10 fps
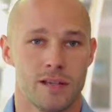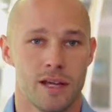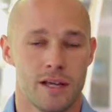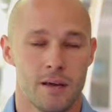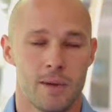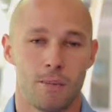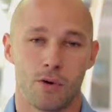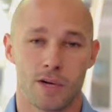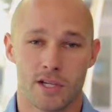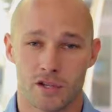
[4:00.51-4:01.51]
and
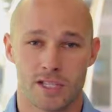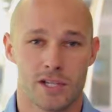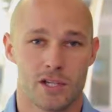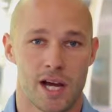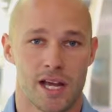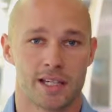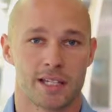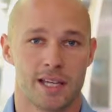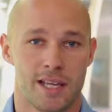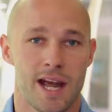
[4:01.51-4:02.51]
people who are interested in GIS
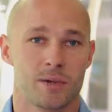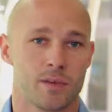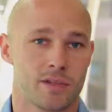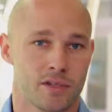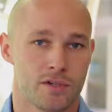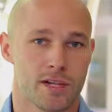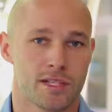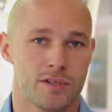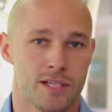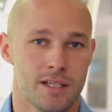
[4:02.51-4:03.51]
connect with search and
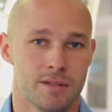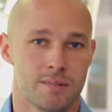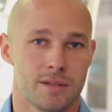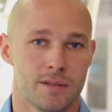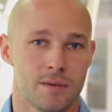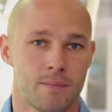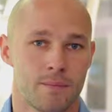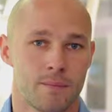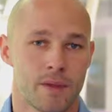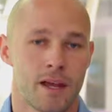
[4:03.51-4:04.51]
rescue teams.
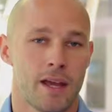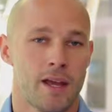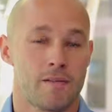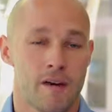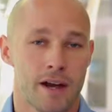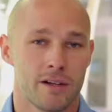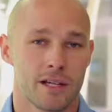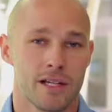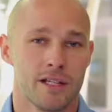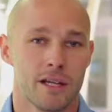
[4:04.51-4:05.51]
And
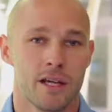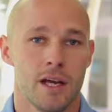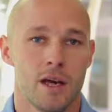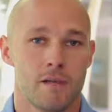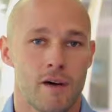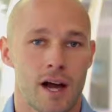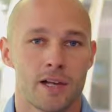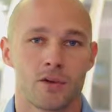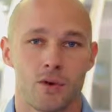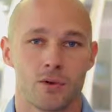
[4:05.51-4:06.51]
finally,
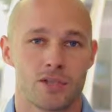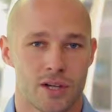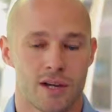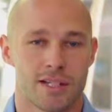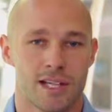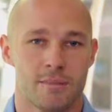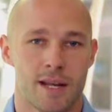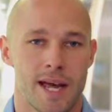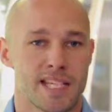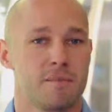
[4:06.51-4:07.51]
find your local SAR team
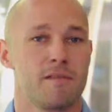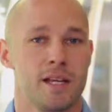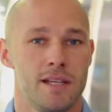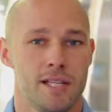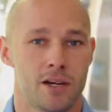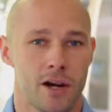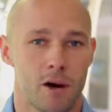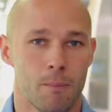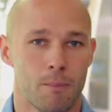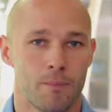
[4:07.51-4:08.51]
and ask them if they need your
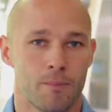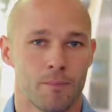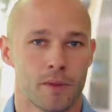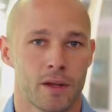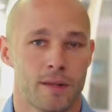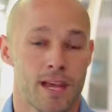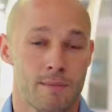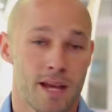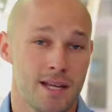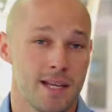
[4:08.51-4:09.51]
help.
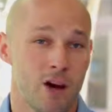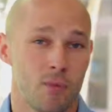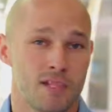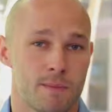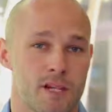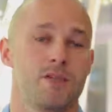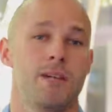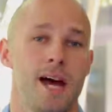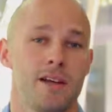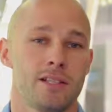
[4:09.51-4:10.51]
They may need help with spatial
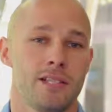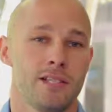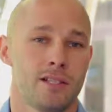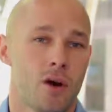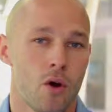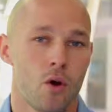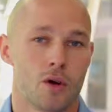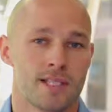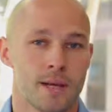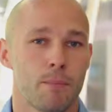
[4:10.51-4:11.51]
analyses
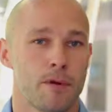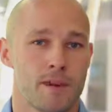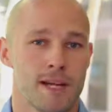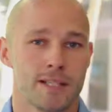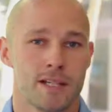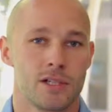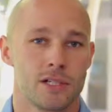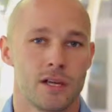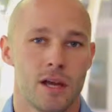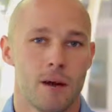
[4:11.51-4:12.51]
or simpler things like
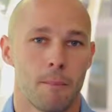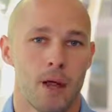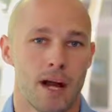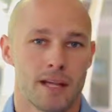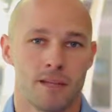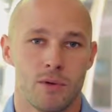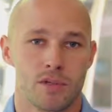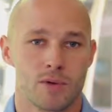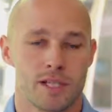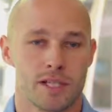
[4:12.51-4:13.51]
just plotting the
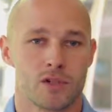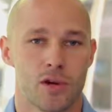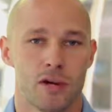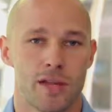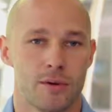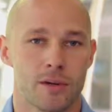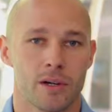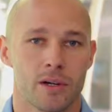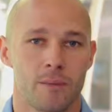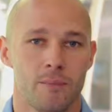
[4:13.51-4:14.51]
most recent trail
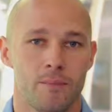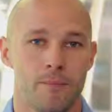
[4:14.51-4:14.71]
network